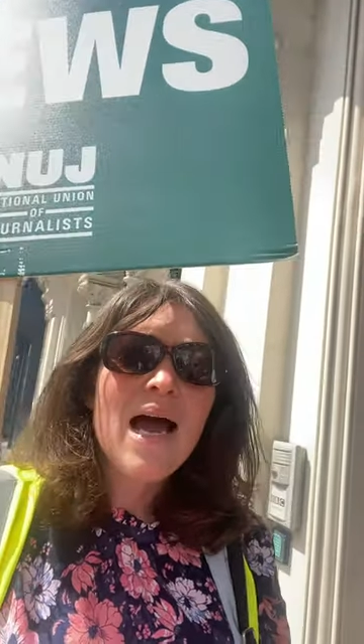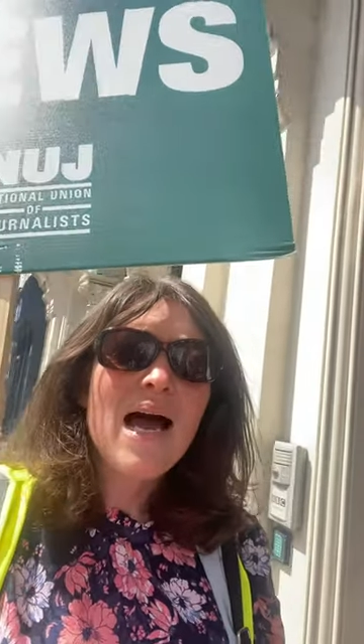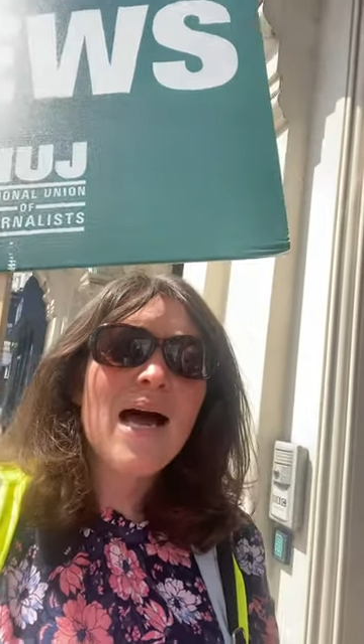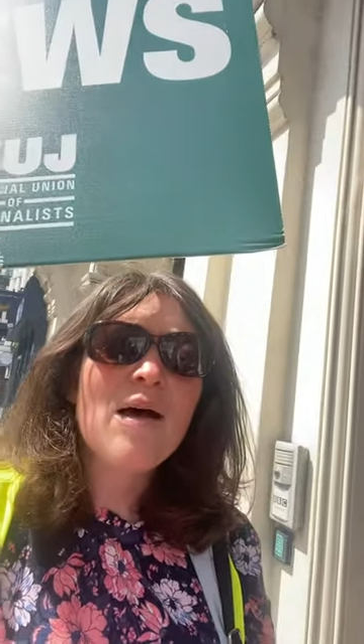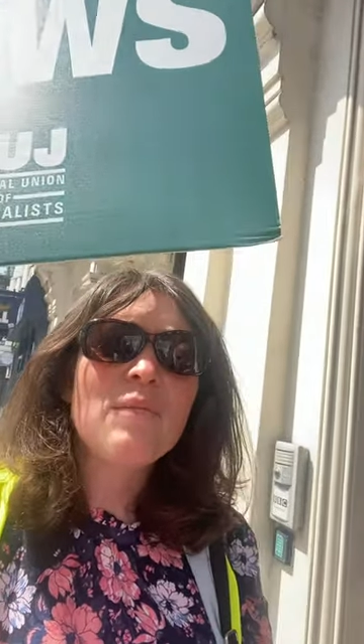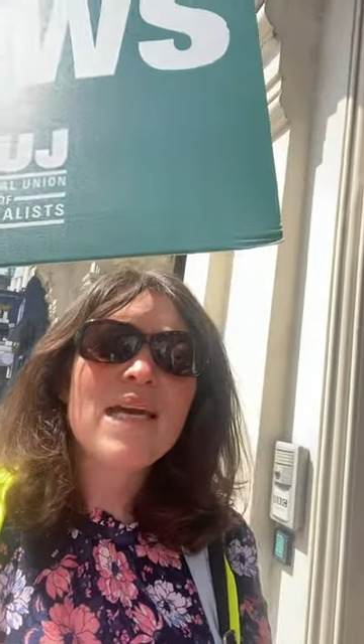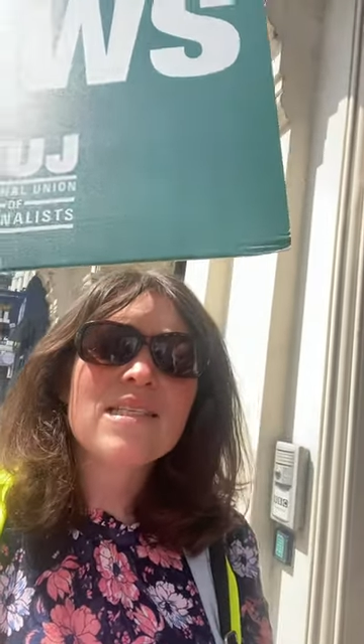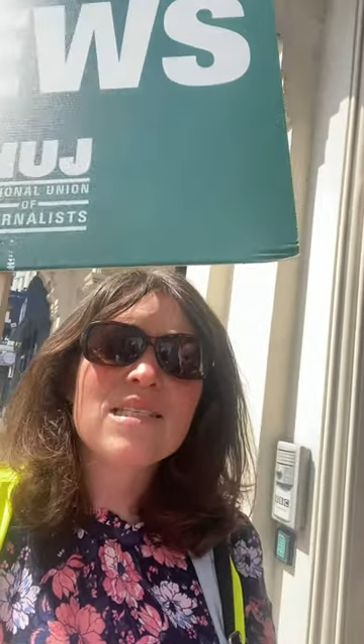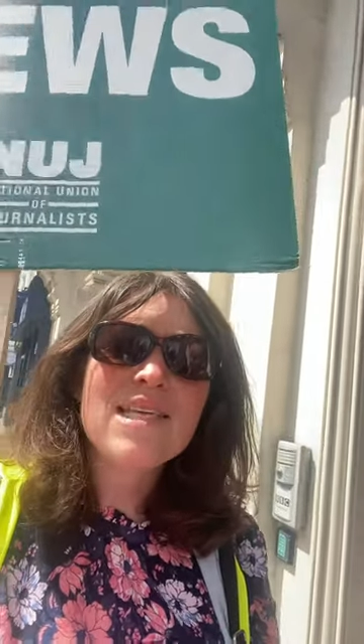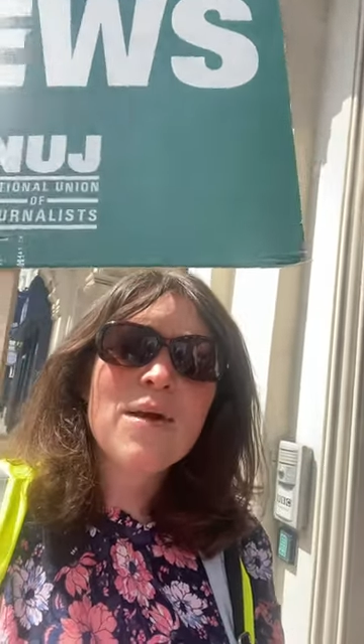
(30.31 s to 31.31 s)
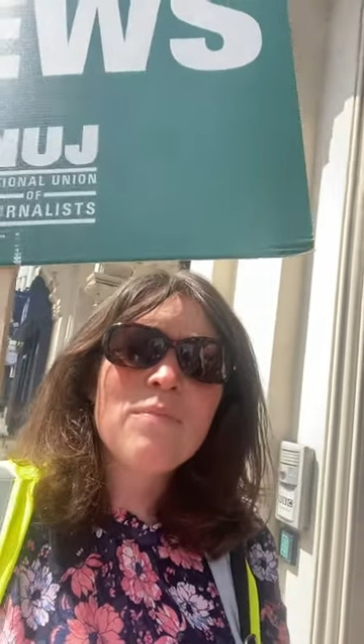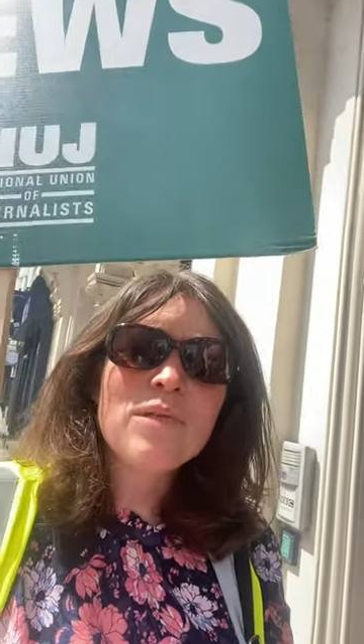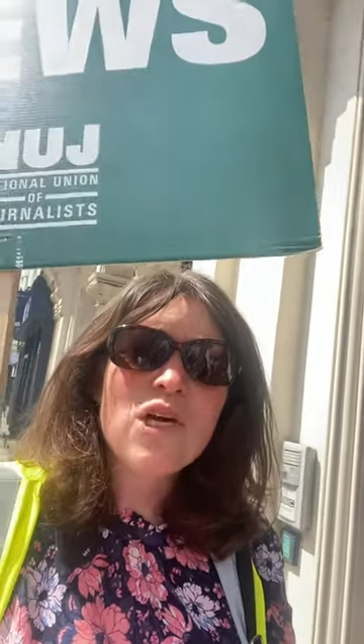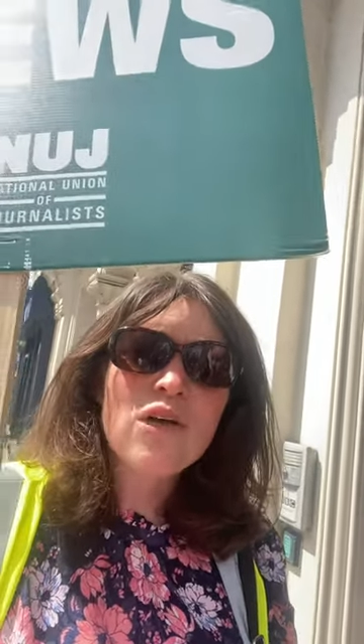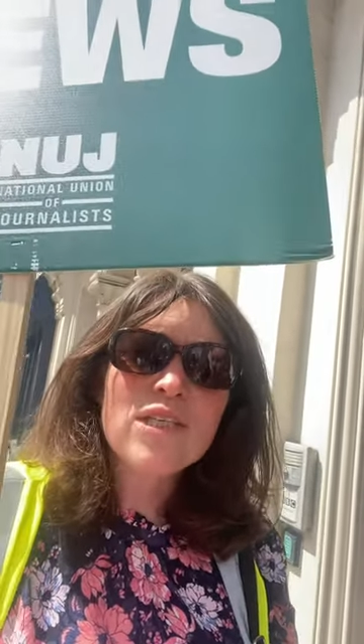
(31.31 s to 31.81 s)
Um, it's
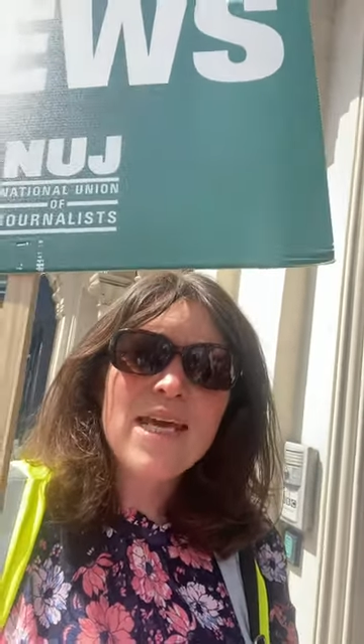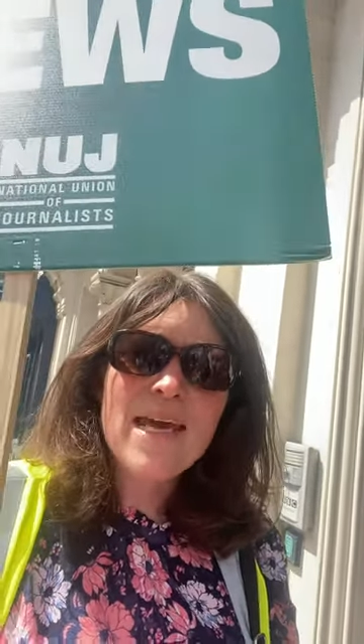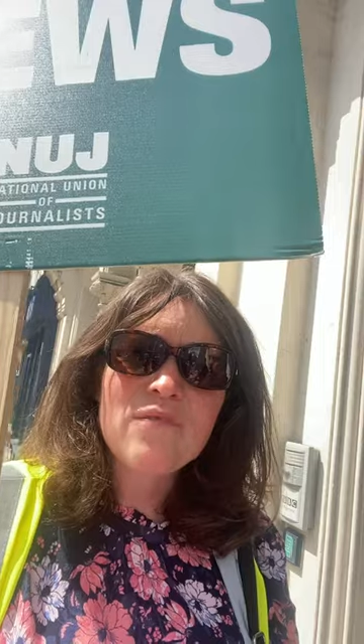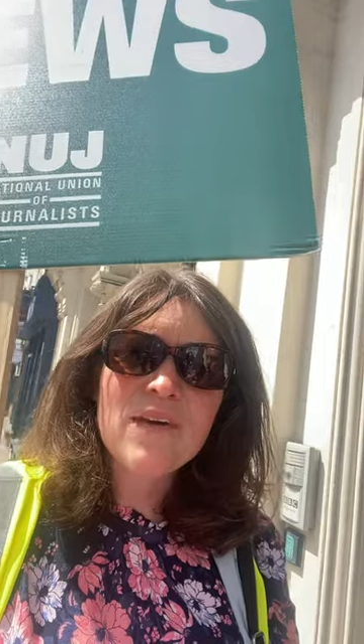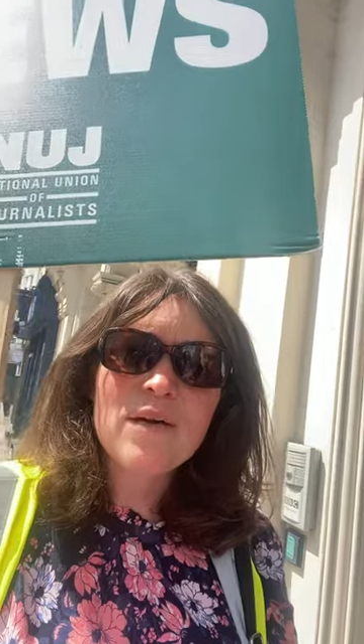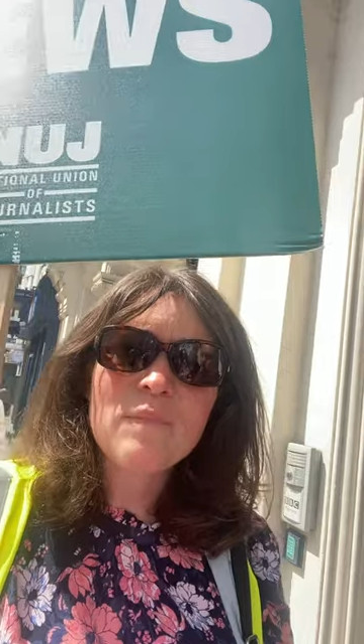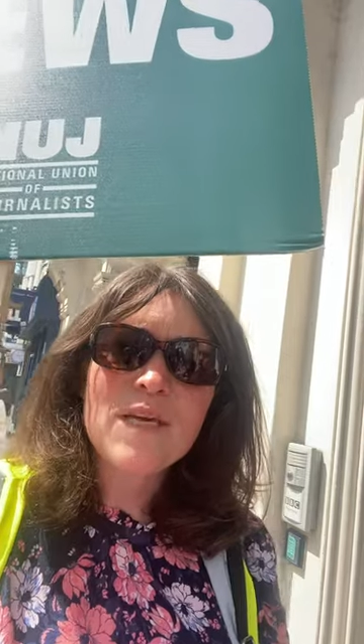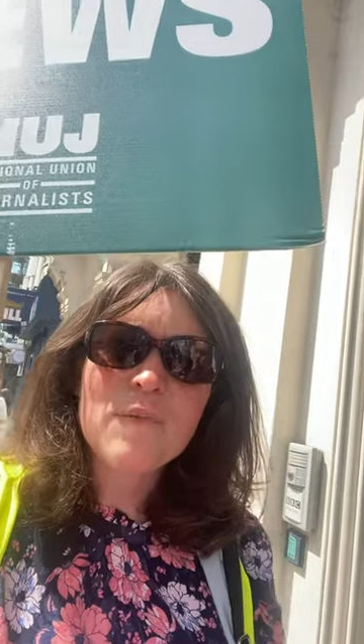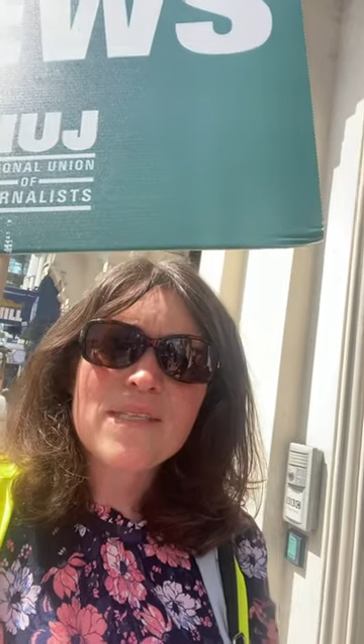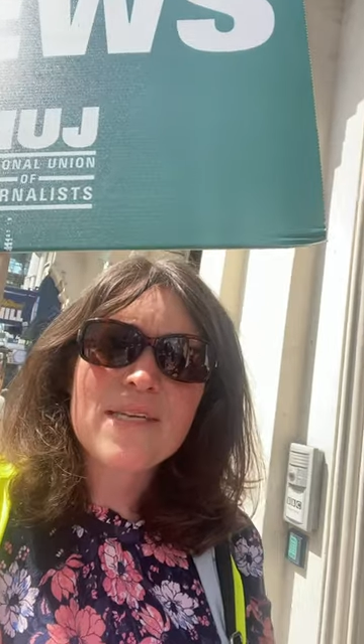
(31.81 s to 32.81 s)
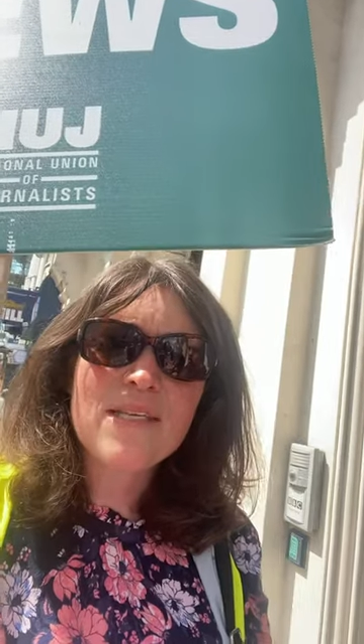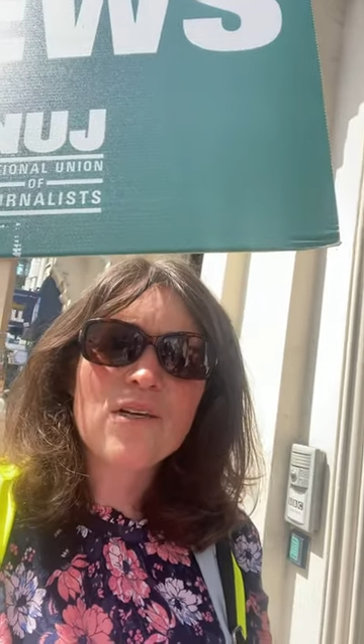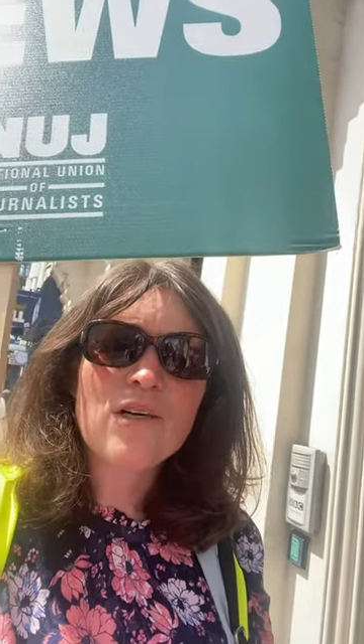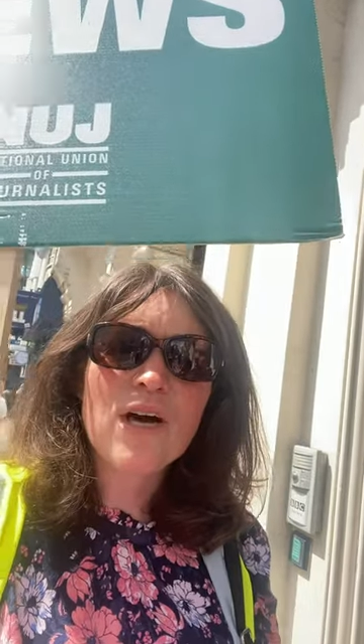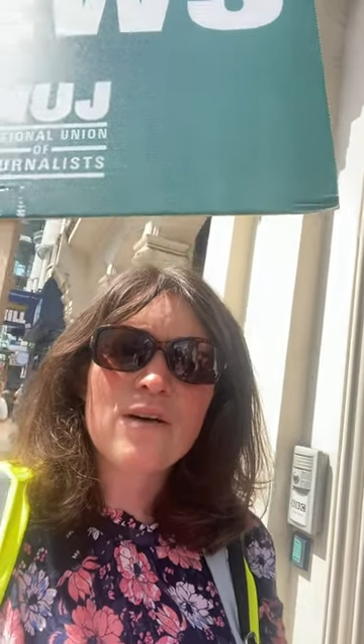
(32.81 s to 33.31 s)
tim.davie at
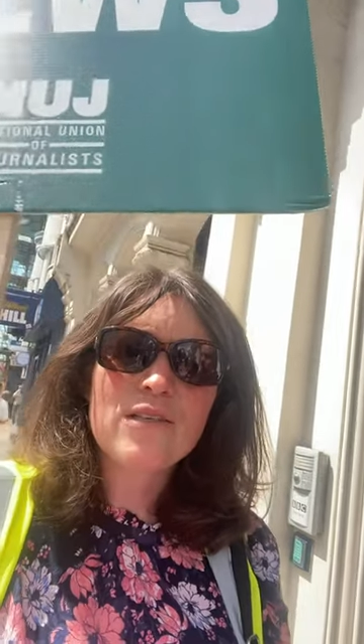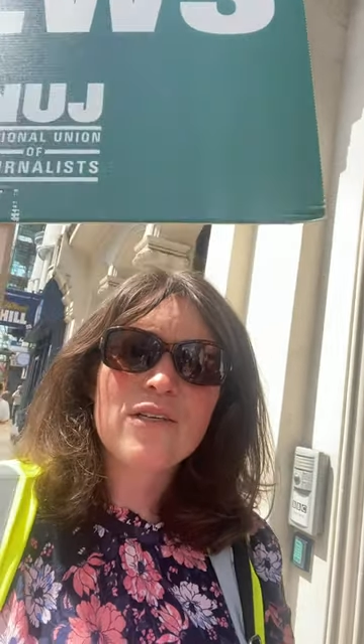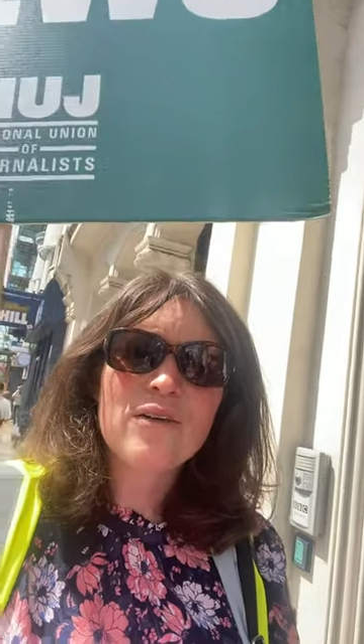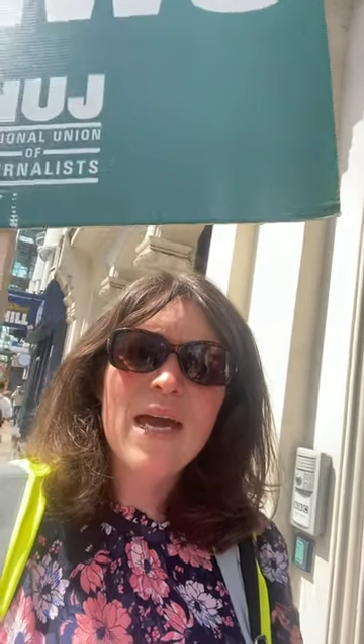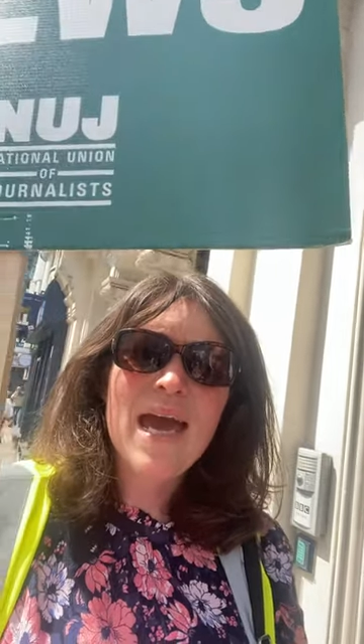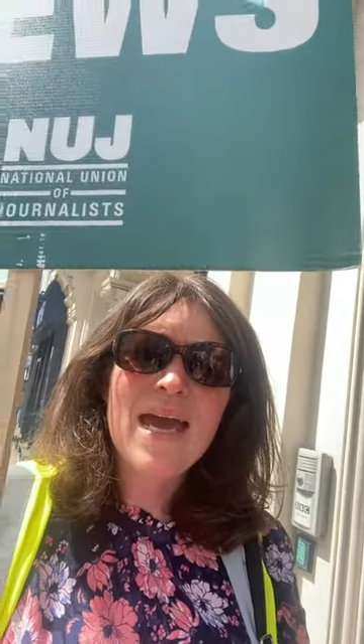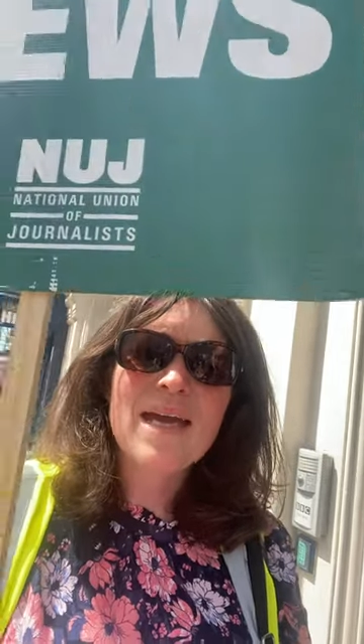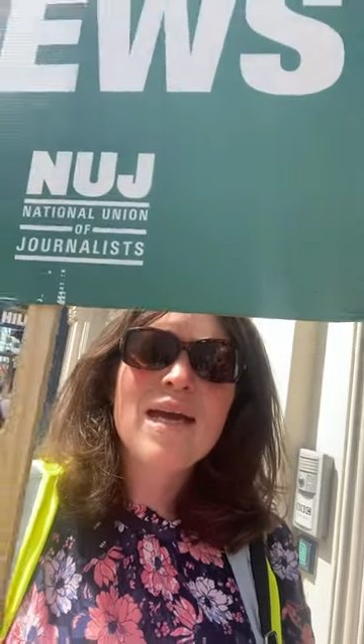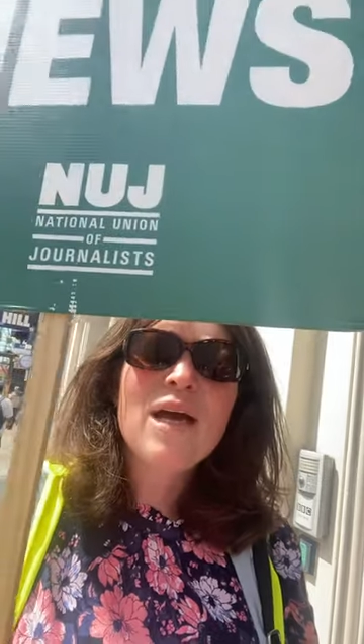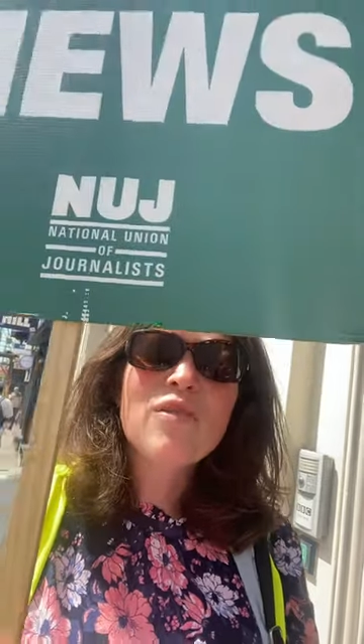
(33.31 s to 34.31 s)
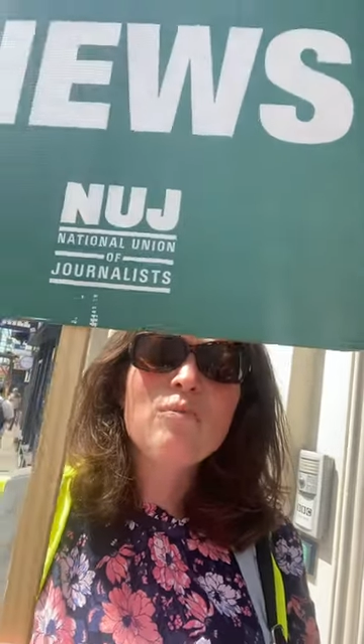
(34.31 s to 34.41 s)
bbc.co.uk.